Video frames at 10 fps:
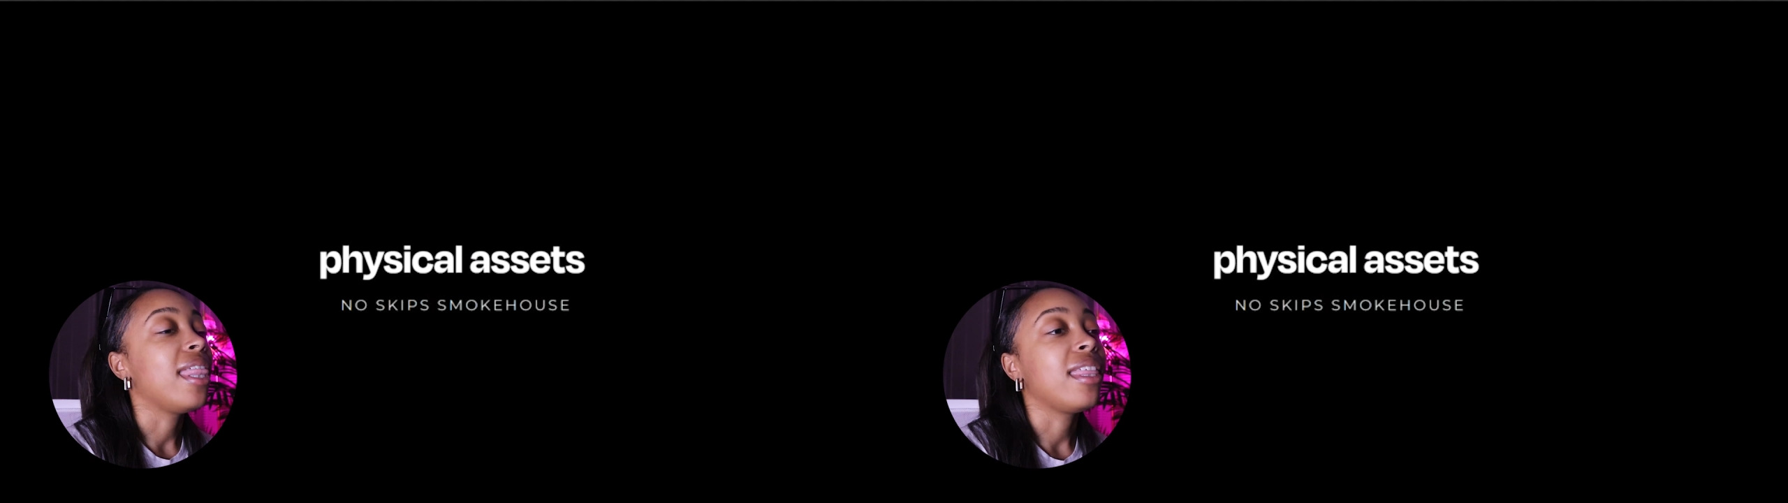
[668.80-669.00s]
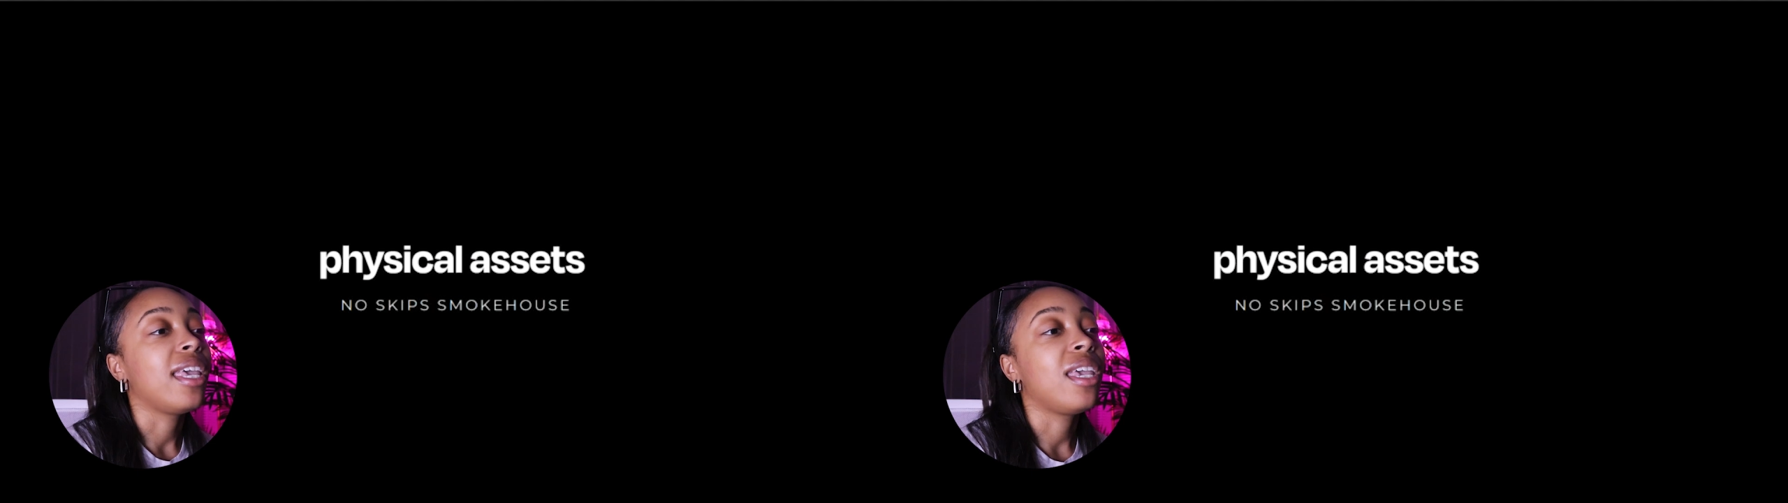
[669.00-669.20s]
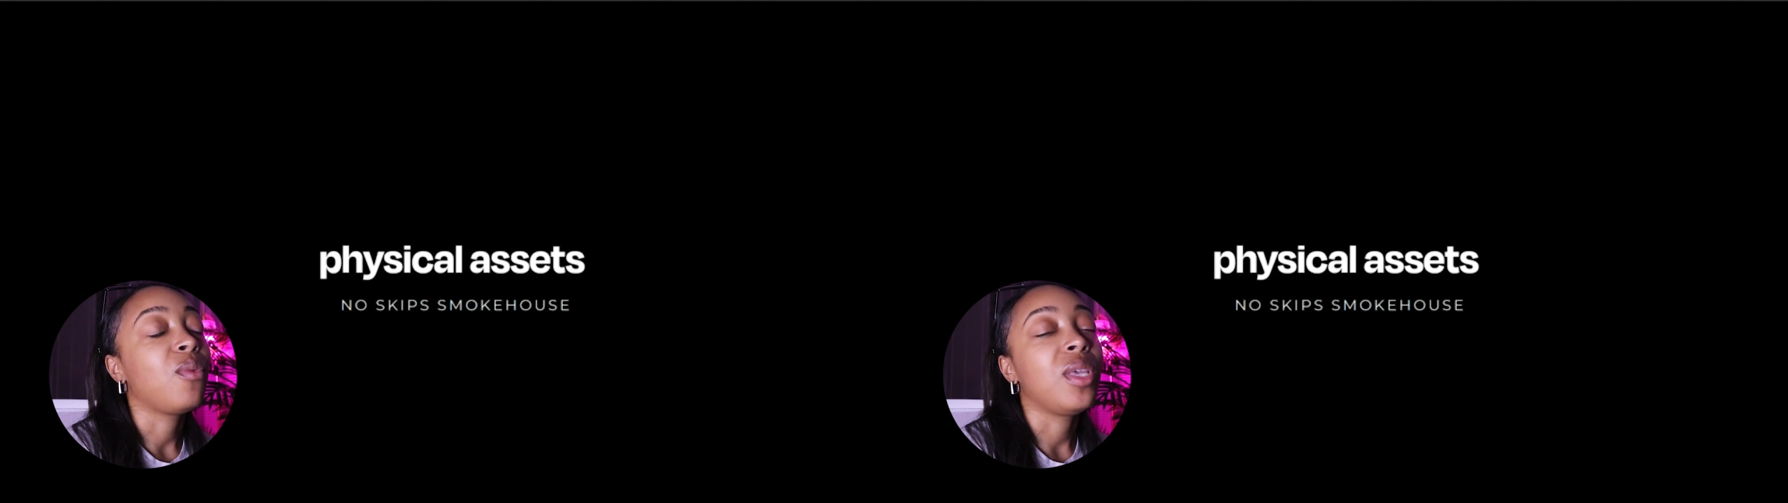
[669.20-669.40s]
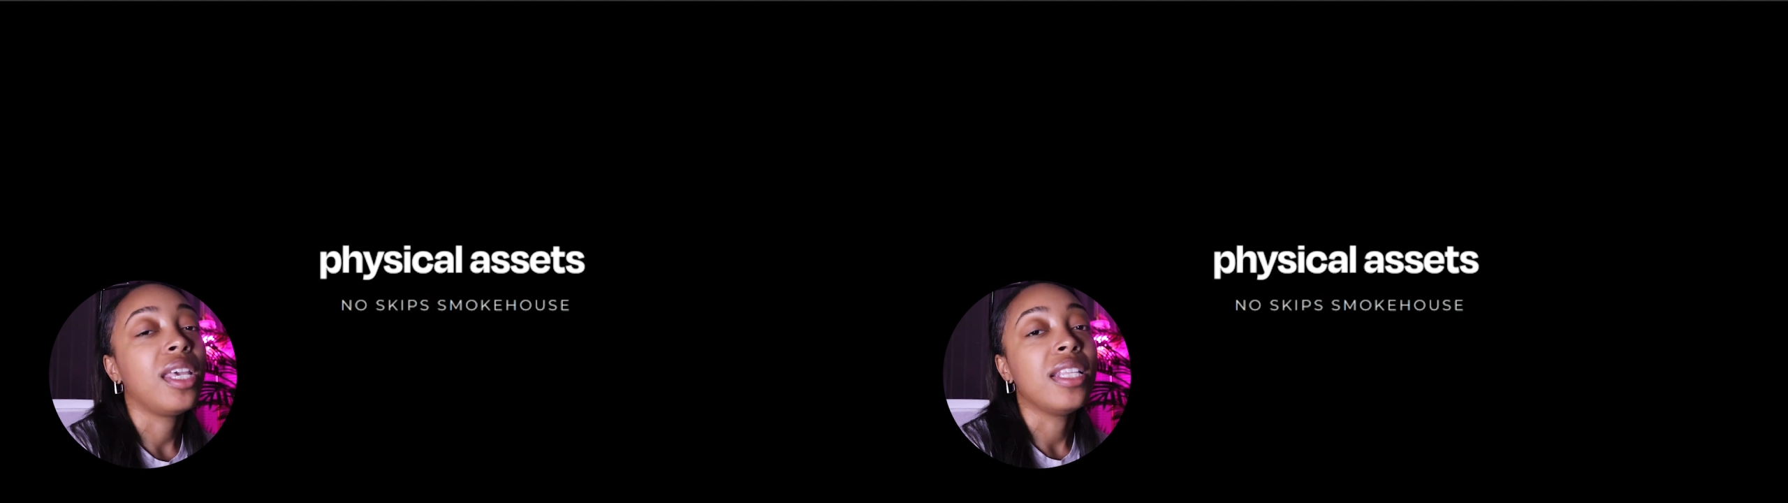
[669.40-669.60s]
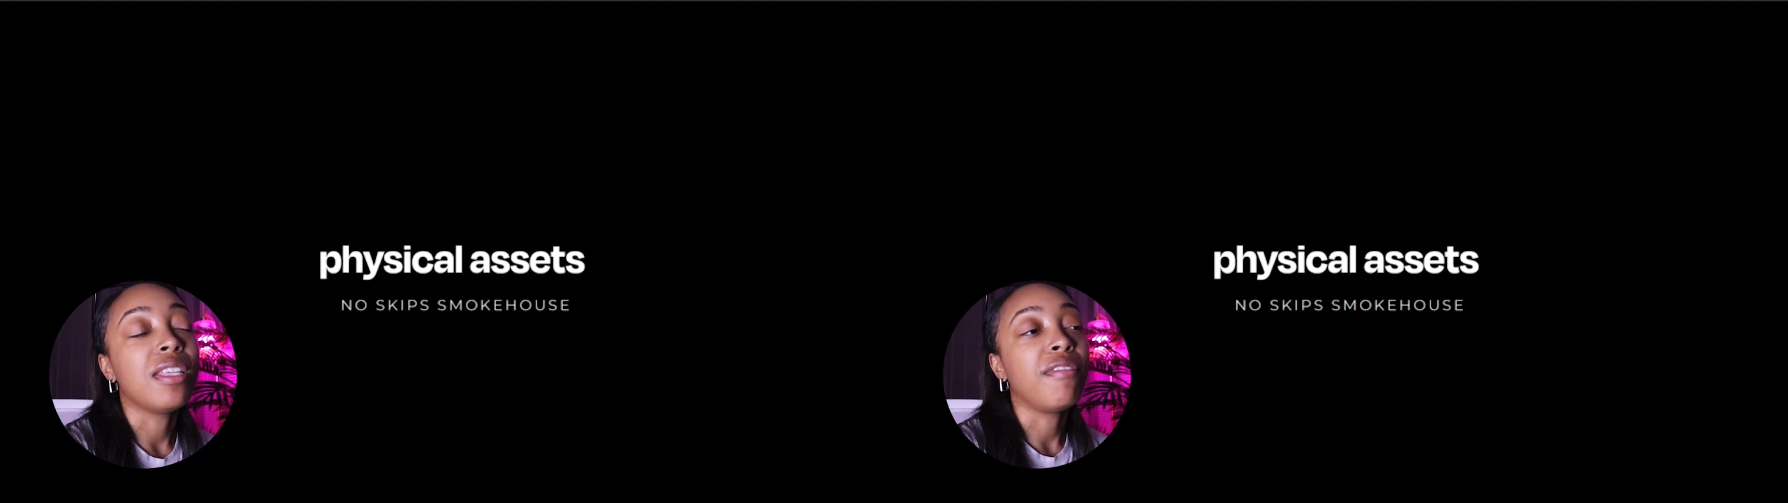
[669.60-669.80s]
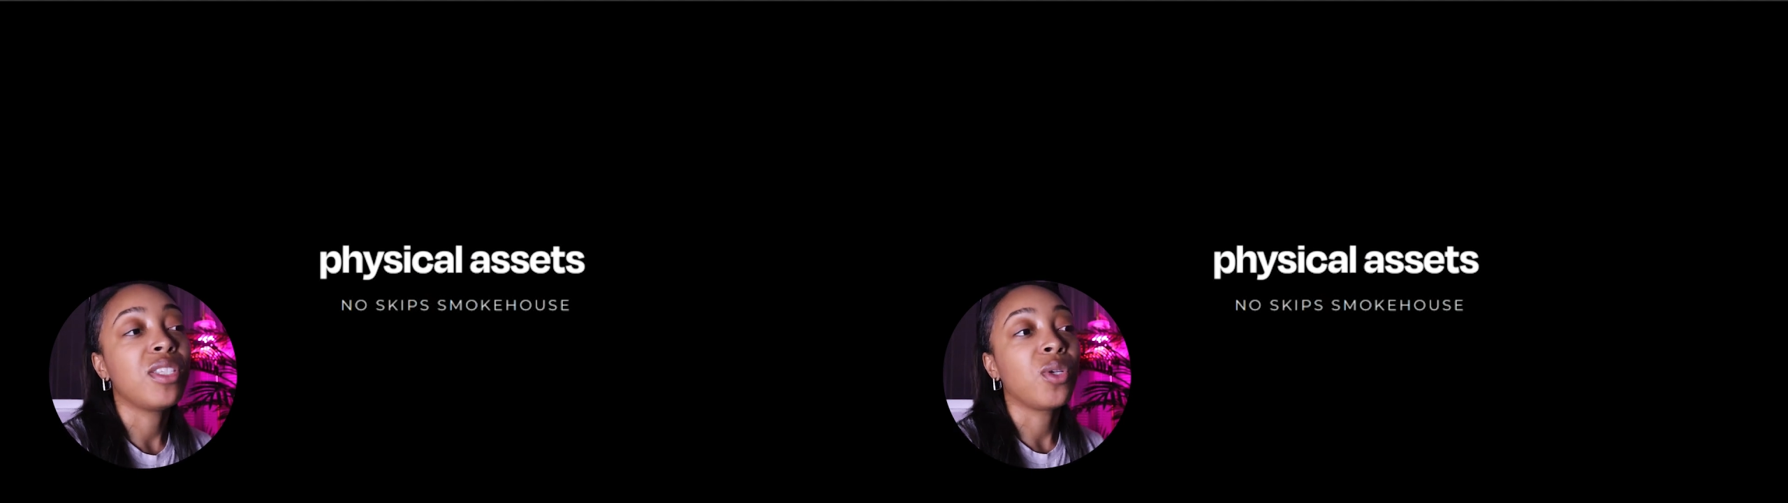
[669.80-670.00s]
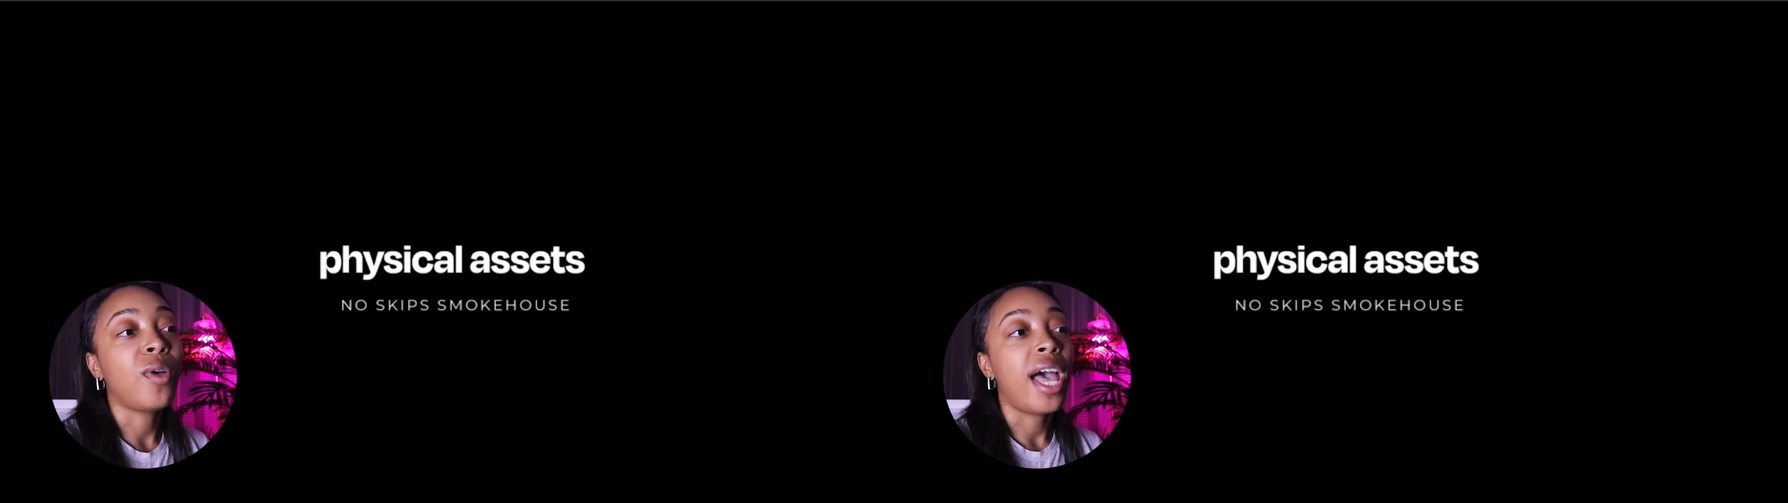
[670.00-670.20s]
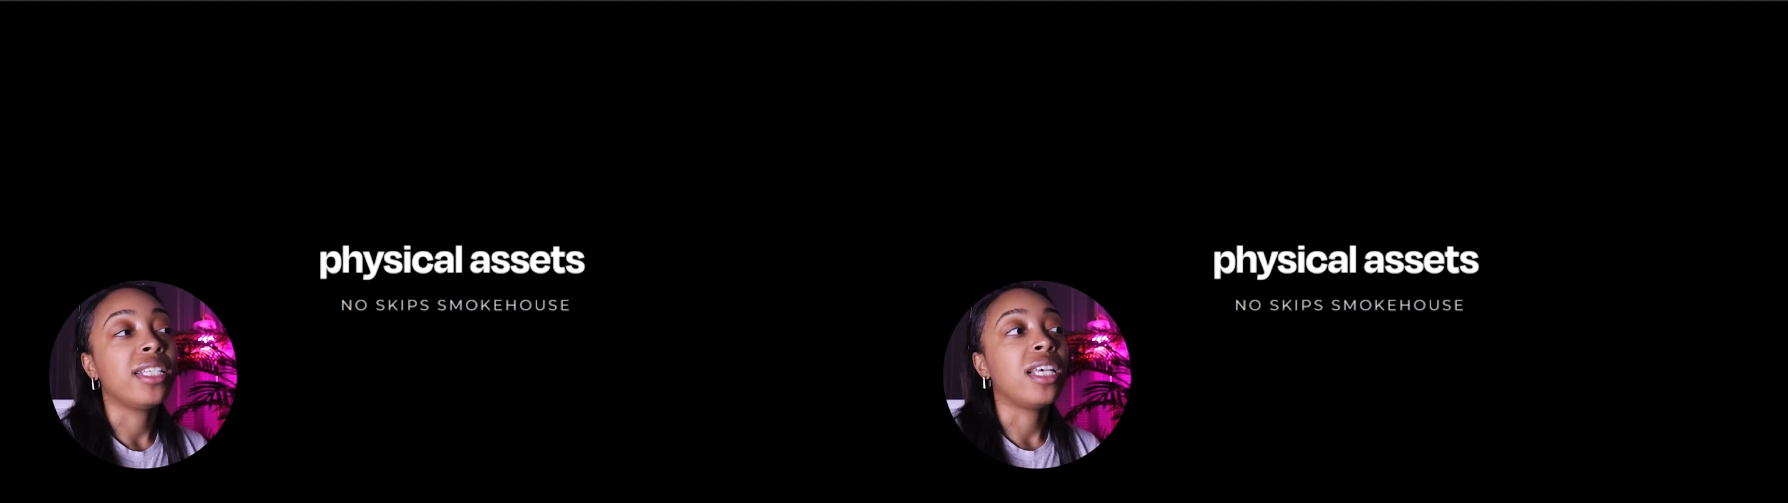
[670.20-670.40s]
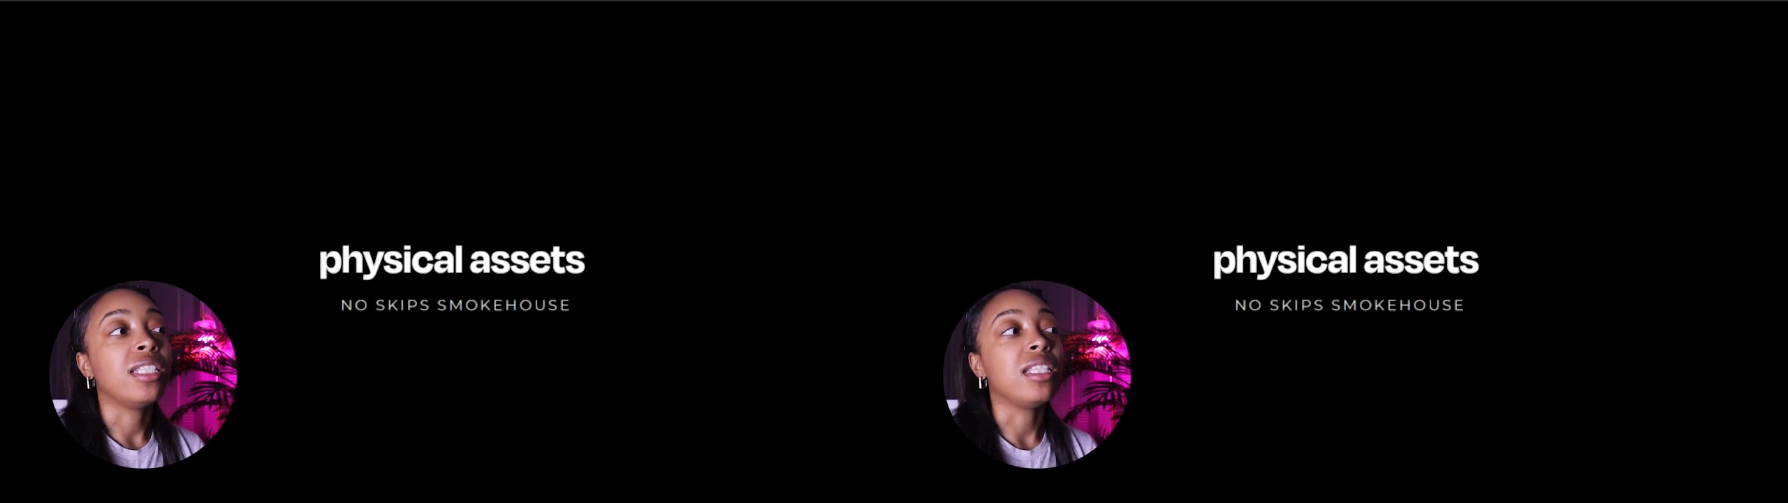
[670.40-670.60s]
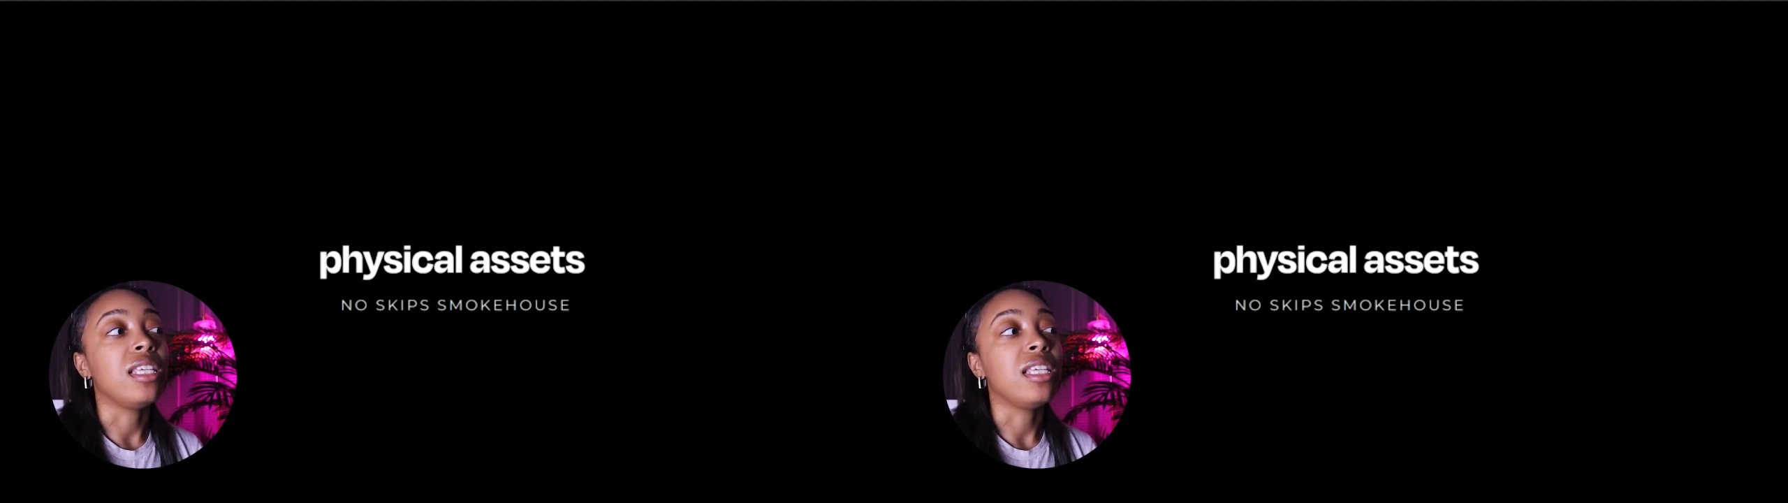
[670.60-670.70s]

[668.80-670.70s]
And then we get into physical assets.